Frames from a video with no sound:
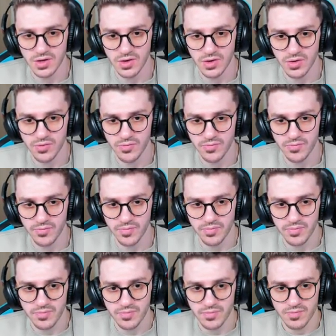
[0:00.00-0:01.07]

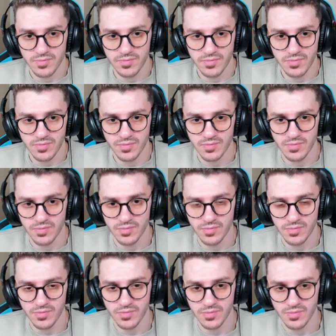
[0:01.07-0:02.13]

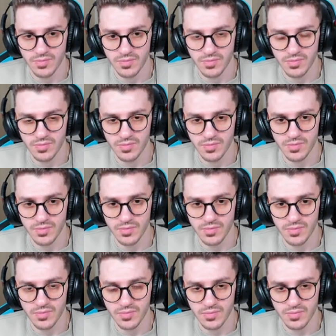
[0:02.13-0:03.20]

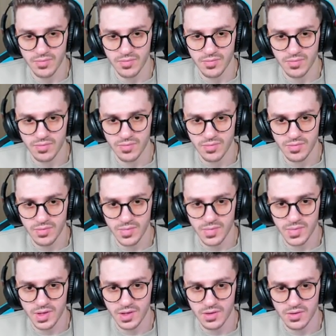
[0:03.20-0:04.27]

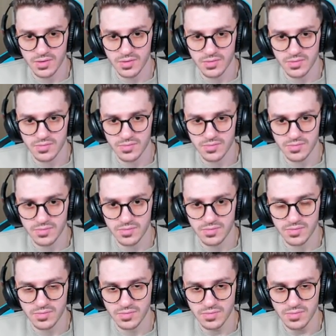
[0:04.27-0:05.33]

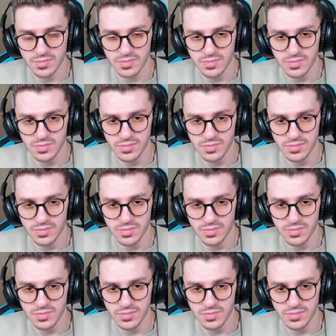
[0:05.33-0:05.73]
(no one is talking)